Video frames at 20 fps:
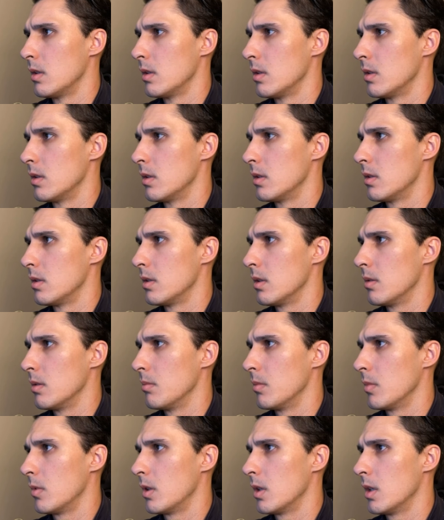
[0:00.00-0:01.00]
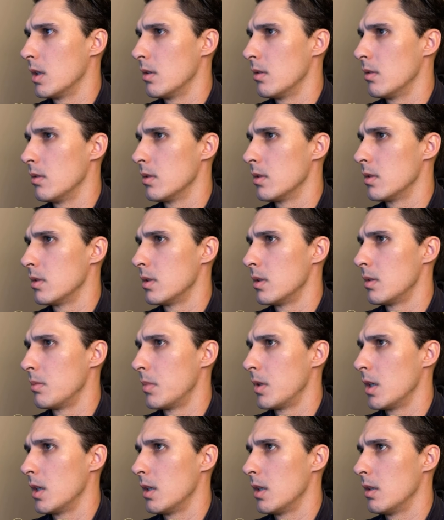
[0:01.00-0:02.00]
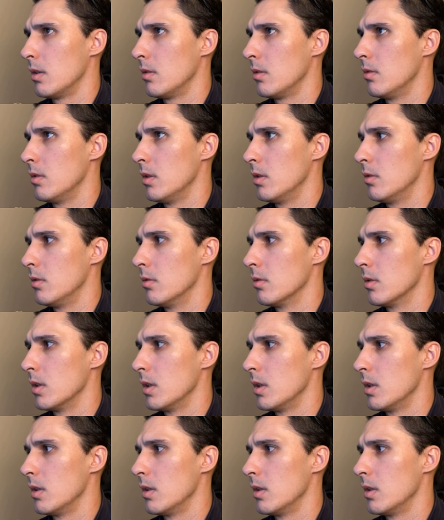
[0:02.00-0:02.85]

some kind of glow, right?